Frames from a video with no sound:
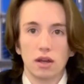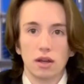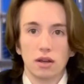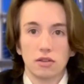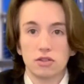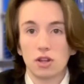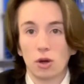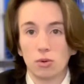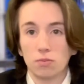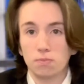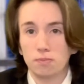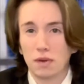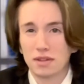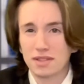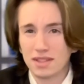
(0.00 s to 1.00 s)
So
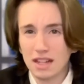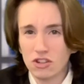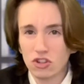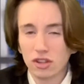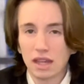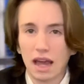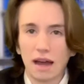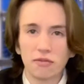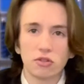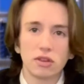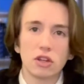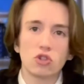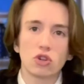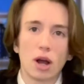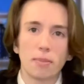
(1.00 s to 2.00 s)
essentially, after they
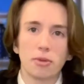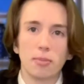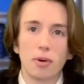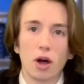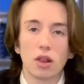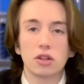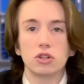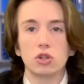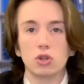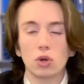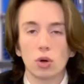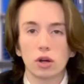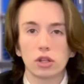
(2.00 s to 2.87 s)
drop the ball in New York,